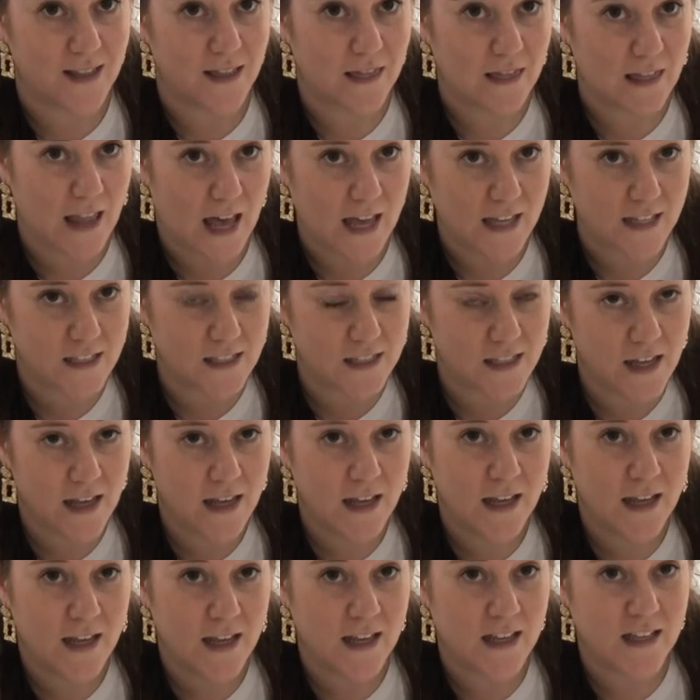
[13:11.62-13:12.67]
less
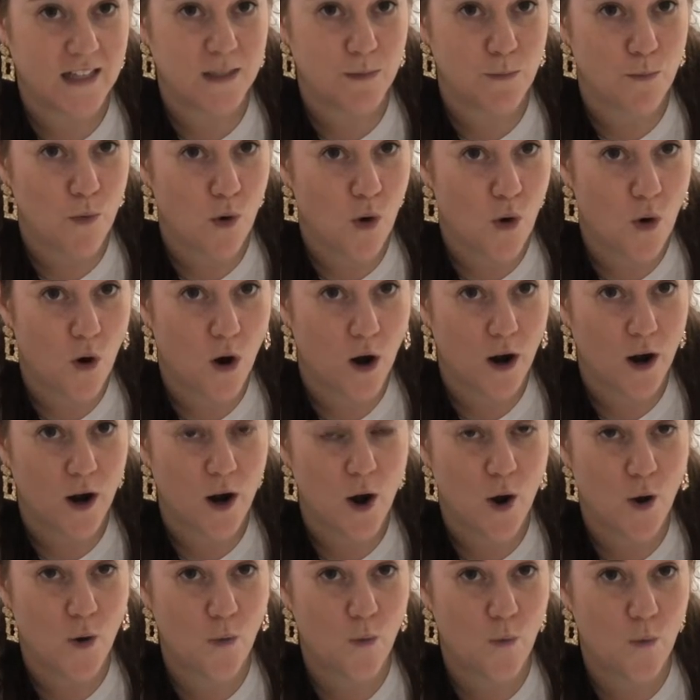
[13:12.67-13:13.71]
is more
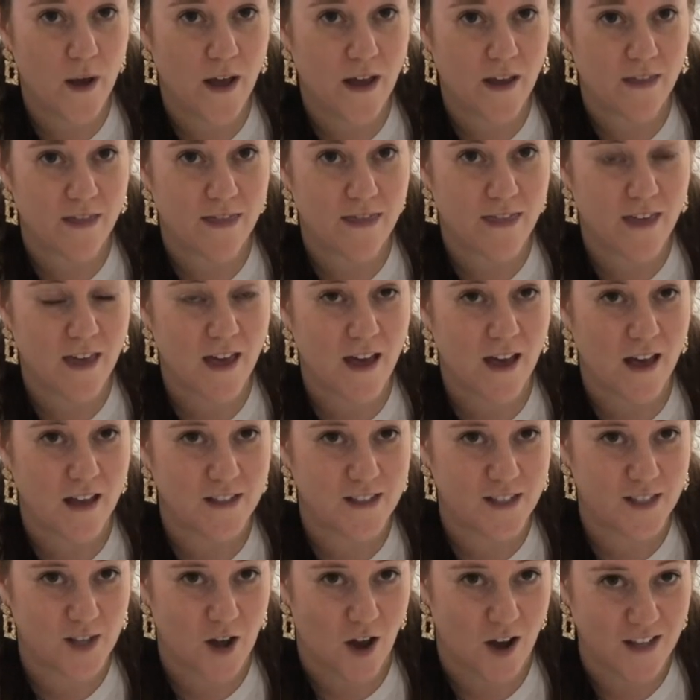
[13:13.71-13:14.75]
with
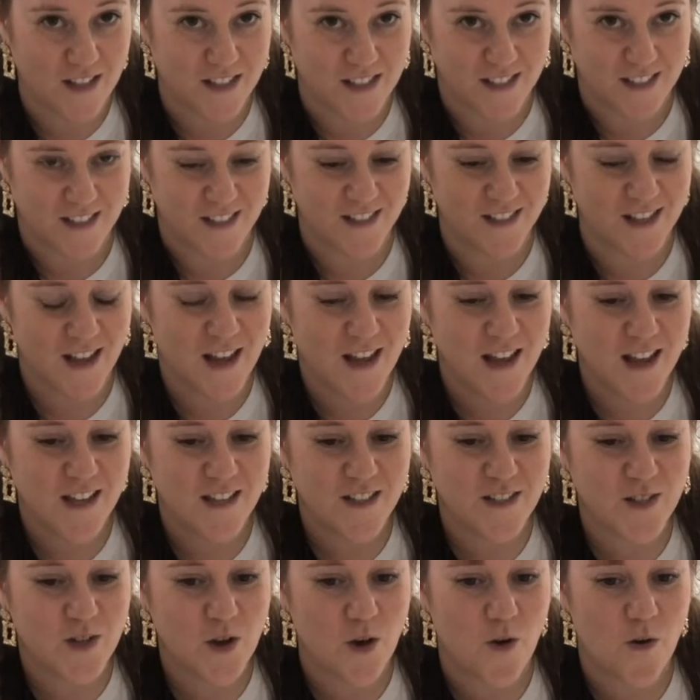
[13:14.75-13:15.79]
sauces.
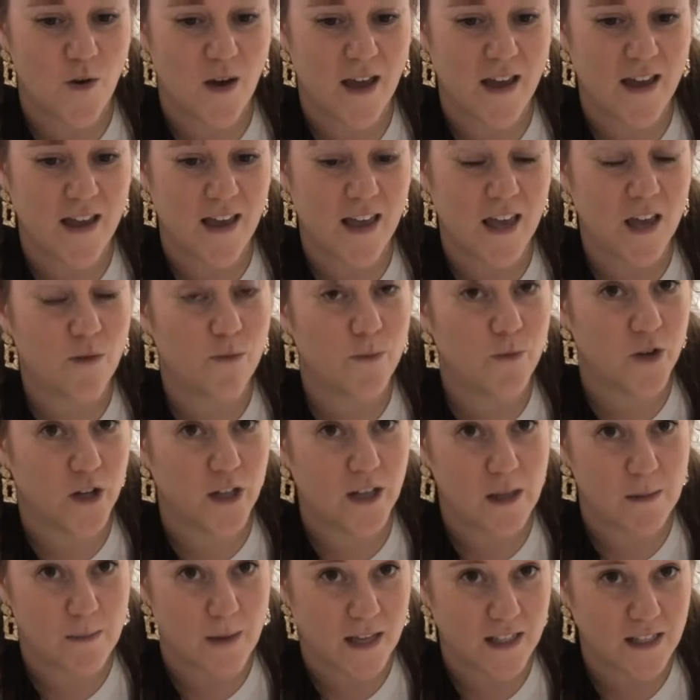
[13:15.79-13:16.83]
So it can get
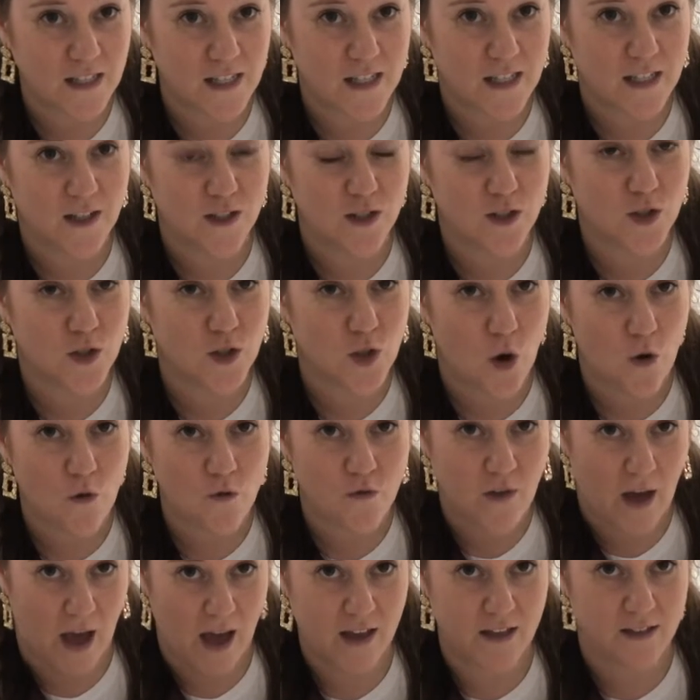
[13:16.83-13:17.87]
really messy so
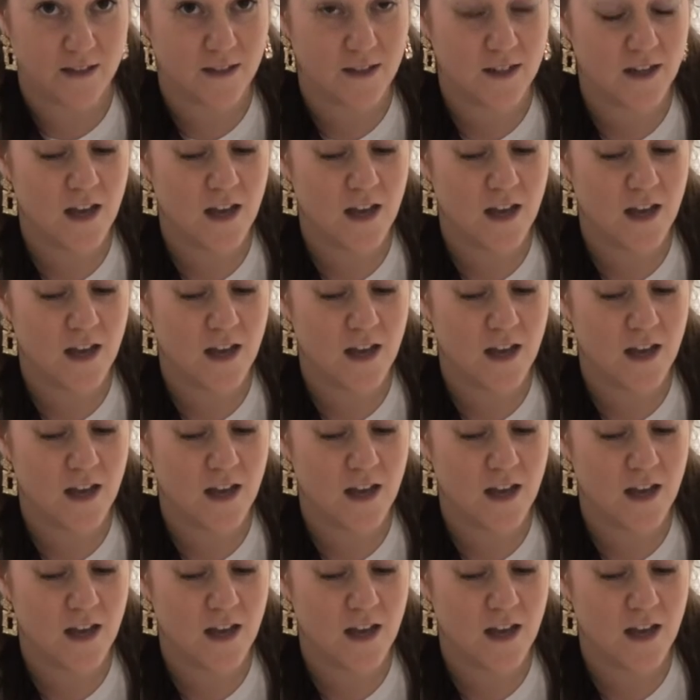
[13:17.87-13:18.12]
fast.